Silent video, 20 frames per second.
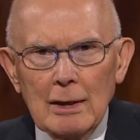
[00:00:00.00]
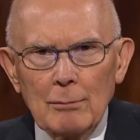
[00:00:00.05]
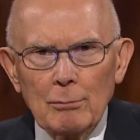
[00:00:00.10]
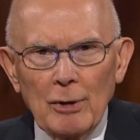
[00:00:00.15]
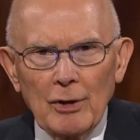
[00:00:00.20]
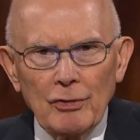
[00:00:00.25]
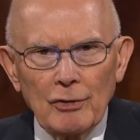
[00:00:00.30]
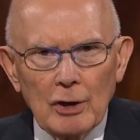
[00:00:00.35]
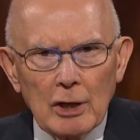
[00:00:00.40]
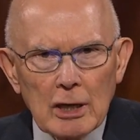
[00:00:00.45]

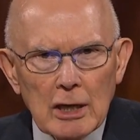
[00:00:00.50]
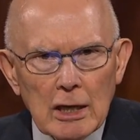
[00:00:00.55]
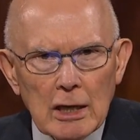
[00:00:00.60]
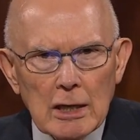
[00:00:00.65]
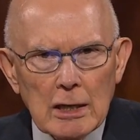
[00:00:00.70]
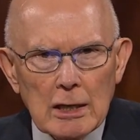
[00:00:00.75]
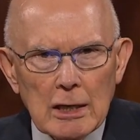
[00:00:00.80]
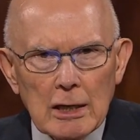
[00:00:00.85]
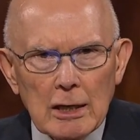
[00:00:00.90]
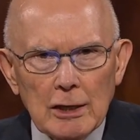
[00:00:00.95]
But the
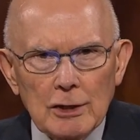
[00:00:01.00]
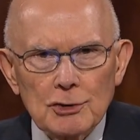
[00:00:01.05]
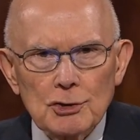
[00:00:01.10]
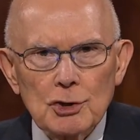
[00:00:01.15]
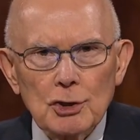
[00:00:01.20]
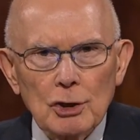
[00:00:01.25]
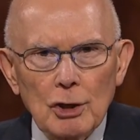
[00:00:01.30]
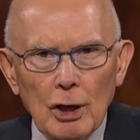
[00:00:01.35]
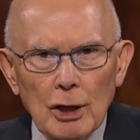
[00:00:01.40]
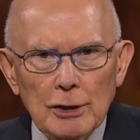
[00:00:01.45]
key
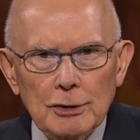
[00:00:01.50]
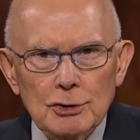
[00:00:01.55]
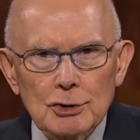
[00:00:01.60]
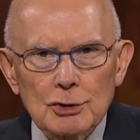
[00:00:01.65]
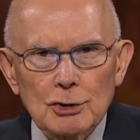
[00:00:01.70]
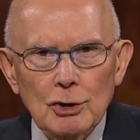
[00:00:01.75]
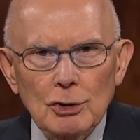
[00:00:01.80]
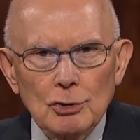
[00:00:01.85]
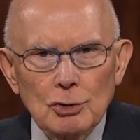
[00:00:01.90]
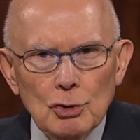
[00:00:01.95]
is
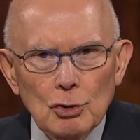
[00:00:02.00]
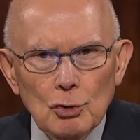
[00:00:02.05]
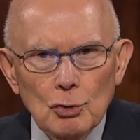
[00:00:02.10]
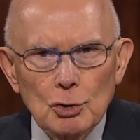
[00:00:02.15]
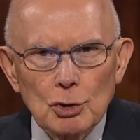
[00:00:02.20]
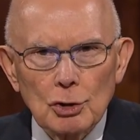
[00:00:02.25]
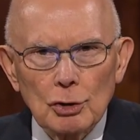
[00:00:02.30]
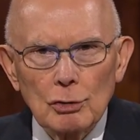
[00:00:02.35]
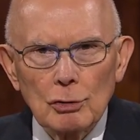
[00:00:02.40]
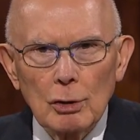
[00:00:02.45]

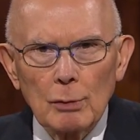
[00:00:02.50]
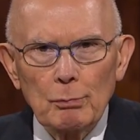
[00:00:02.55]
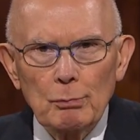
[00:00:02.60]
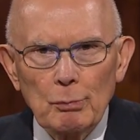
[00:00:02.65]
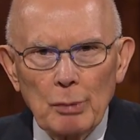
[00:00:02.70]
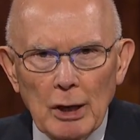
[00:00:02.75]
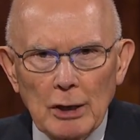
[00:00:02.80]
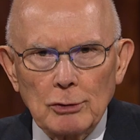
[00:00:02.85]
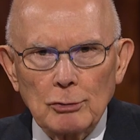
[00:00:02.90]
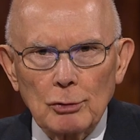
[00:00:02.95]
constitutional
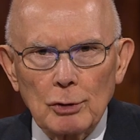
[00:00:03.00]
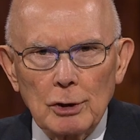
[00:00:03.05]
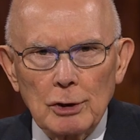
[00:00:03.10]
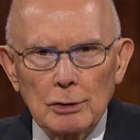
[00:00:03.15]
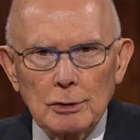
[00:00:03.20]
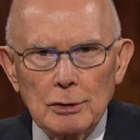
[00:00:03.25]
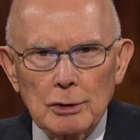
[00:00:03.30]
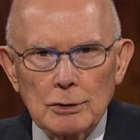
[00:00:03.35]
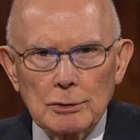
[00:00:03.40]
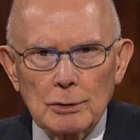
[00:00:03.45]

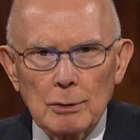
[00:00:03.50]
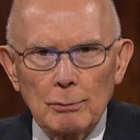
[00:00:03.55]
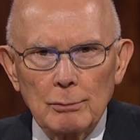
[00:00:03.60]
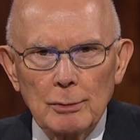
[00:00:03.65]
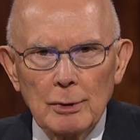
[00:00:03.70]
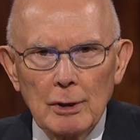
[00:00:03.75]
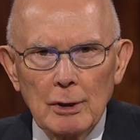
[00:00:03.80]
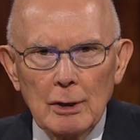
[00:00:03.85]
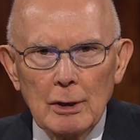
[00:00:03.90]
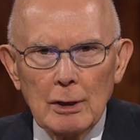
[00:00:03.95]

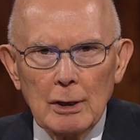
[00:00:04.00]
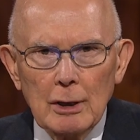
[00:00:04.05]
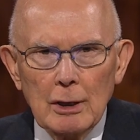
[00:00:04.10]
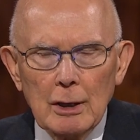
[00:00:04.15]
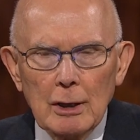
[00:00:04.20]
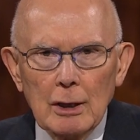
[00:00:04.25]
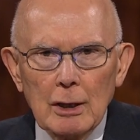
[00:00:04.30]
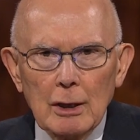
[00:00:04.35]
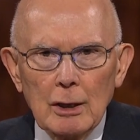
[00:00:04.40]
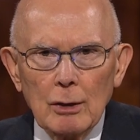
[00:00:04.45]
patriotism.
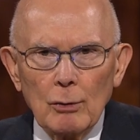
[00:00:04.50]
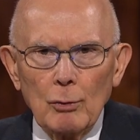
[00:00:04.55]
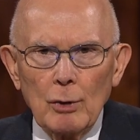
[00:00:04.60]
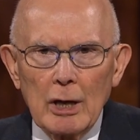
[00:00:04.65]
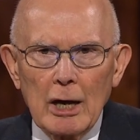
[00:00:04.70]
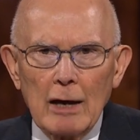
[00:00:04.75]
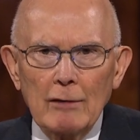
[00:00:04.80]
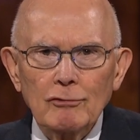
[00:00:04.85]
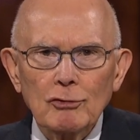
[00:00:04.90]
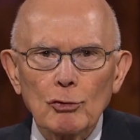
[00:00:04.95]

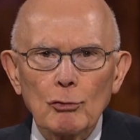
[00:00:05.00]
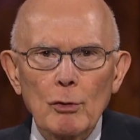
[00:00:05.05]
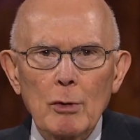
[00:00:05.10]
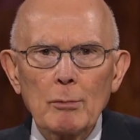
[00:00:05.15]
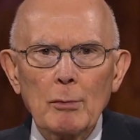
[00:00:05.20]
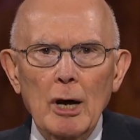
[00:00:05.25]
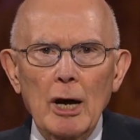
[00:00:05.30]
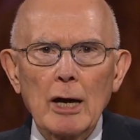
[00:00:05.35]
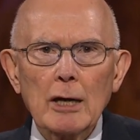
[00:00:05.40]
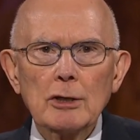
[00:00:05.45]
We have to
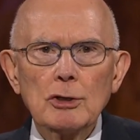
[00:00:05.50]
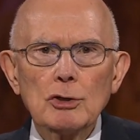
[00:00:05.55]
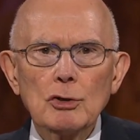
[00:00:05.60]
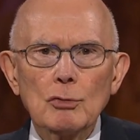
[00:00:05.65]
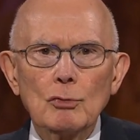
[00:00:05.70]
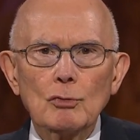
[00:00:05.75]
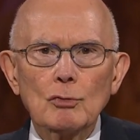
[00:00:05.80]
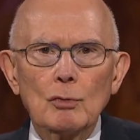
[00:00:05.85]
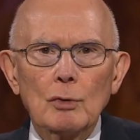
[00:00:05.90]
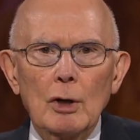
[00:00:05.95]

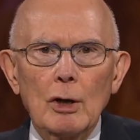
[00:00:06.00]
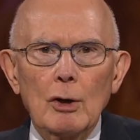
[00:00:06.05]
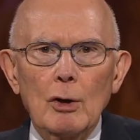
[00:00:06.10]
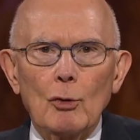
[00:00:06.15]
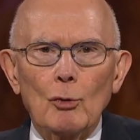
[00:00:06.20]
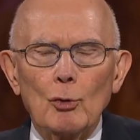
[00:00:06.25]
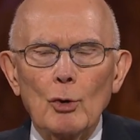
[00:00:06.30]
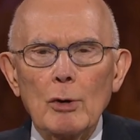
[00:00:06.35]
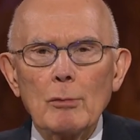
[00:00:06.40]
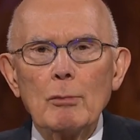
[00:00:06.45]

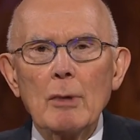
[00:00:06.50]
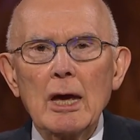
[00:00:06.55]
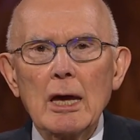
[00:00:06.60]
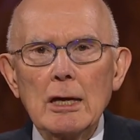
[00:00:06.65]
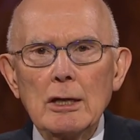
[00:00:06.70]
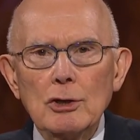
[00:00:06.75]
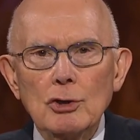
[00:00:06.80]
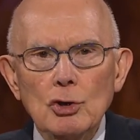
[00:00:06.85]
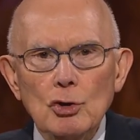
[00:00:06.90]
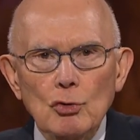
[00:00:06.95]

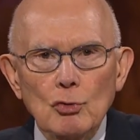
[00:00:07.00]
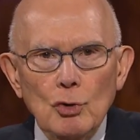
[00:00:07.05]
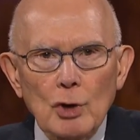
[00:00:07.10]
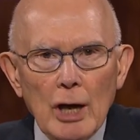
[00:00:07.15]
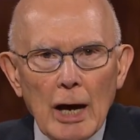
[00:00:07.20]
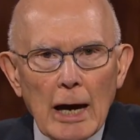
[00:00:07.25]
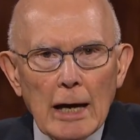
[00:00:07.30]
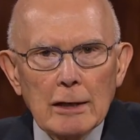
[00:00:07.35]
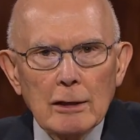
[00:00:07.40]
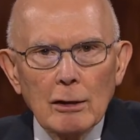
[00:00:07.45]
remain
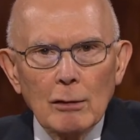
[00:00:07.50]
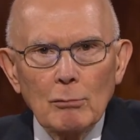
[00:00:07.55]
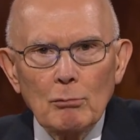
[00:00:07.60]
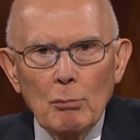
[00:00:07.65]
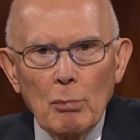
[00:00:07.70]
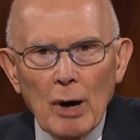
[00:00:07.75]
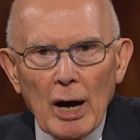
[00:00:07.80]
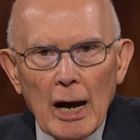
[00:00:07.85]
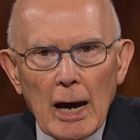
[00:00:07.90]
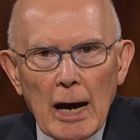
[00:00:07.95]

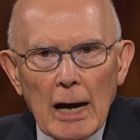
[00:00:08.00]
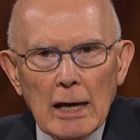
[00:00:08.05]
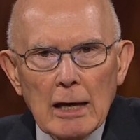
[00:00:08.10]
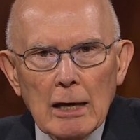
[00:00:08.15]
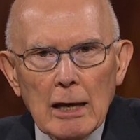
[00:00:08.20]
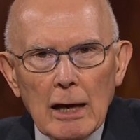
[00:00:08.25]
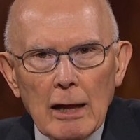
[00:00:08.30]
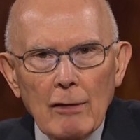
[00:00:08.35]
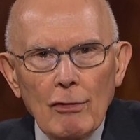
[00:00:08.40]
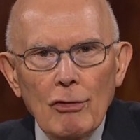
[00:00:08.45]
united
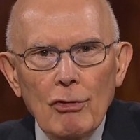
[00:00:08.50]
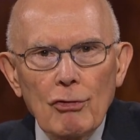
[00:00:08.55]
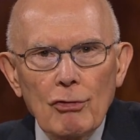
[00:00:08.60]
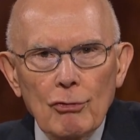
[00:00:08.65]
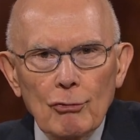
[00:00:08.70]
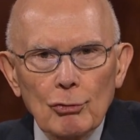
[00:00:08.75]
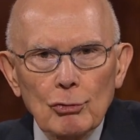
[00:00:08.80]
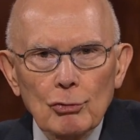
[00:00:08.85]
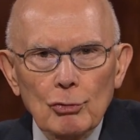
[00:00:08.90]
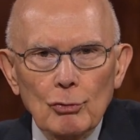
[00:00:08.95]
by and
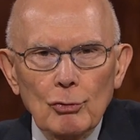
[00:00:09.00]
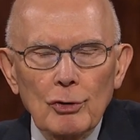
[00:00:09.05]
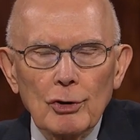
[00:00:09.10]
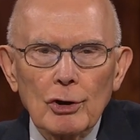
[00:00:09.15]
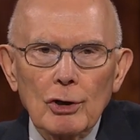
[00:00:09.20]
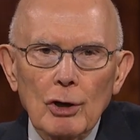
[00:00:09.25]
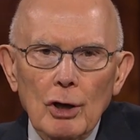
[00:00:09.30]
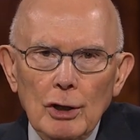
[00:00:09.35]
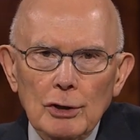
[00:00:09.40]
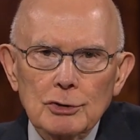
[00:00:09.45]
through
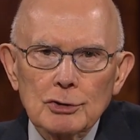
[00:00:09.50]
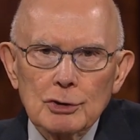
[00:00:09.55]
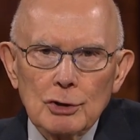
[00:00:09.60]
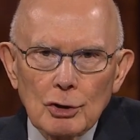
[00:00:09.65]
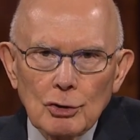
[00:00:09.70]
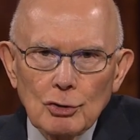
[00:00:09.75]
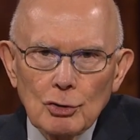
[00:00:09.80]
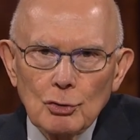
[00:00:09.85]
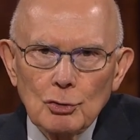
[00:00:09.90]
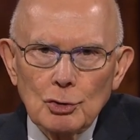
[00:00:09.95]
the
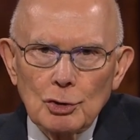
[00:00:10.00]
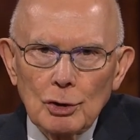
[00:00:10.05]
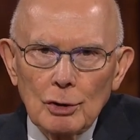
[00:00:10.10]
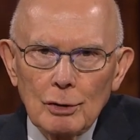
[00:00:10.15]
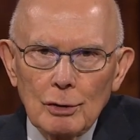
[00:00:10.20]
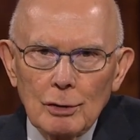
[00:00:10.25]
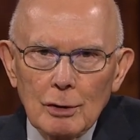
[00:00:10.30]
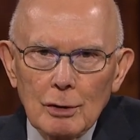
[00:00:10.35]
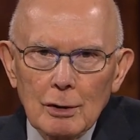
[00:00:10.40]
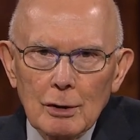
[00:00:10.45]

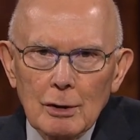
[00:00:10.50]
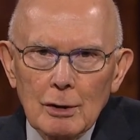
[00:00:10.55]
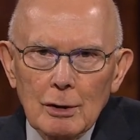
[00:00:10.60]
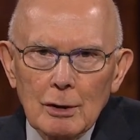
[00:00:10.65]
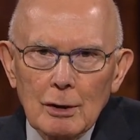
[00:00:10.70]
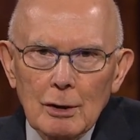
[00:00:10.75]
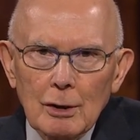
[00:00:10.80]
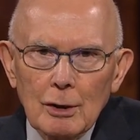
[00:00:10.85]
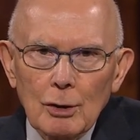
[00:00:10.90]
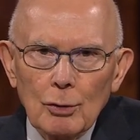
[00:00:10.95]
Constitution,
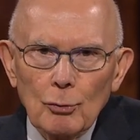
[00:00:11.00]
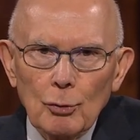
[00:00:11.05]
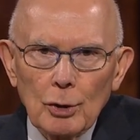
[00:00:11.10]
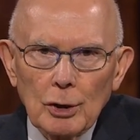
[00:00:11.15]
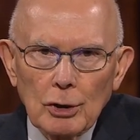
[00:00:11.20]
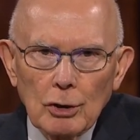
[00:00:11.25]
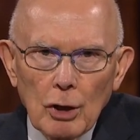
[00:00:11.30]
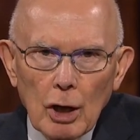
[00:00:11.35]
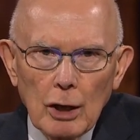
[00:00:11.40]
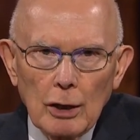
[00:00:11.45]

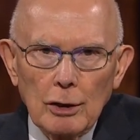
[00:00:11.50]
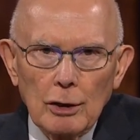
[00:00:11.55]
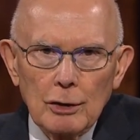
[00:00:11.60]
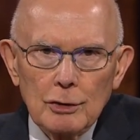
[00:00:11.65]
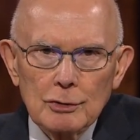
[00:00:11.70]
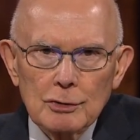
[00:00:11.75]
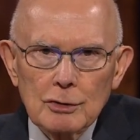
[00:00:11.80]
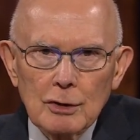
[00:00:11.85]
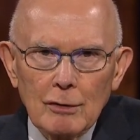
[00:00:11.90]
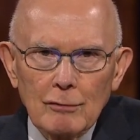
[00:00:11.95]

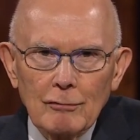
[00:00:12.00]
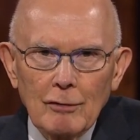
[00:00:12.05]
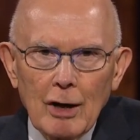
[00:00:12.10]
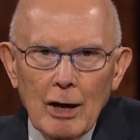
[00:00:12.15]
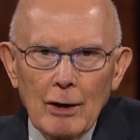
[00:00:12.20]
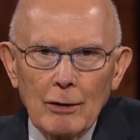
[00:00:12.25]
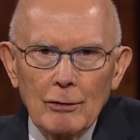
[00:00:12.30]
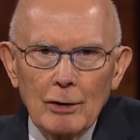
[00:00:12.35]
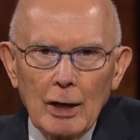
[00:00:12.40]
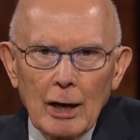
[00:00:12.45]
regardless of
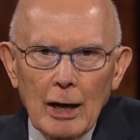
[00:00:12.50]
our